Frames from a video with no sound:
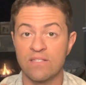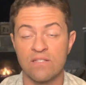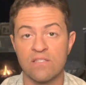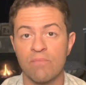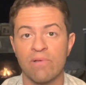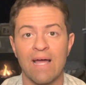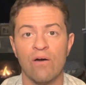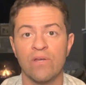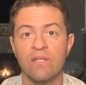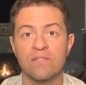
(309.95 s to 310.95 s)
in some
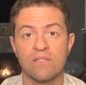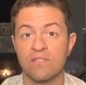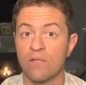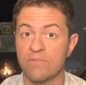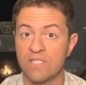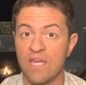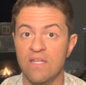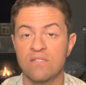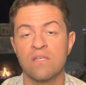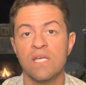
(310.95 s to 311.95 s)
counties and some
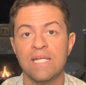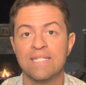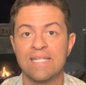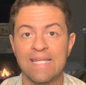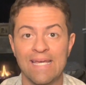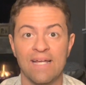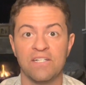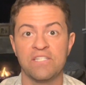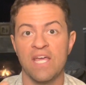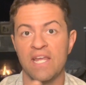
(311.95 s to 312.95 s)
states to get a
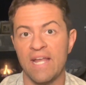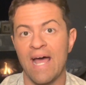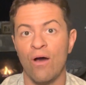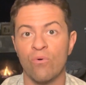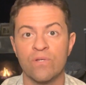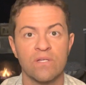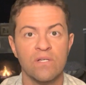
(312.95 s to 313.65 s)
tenant out.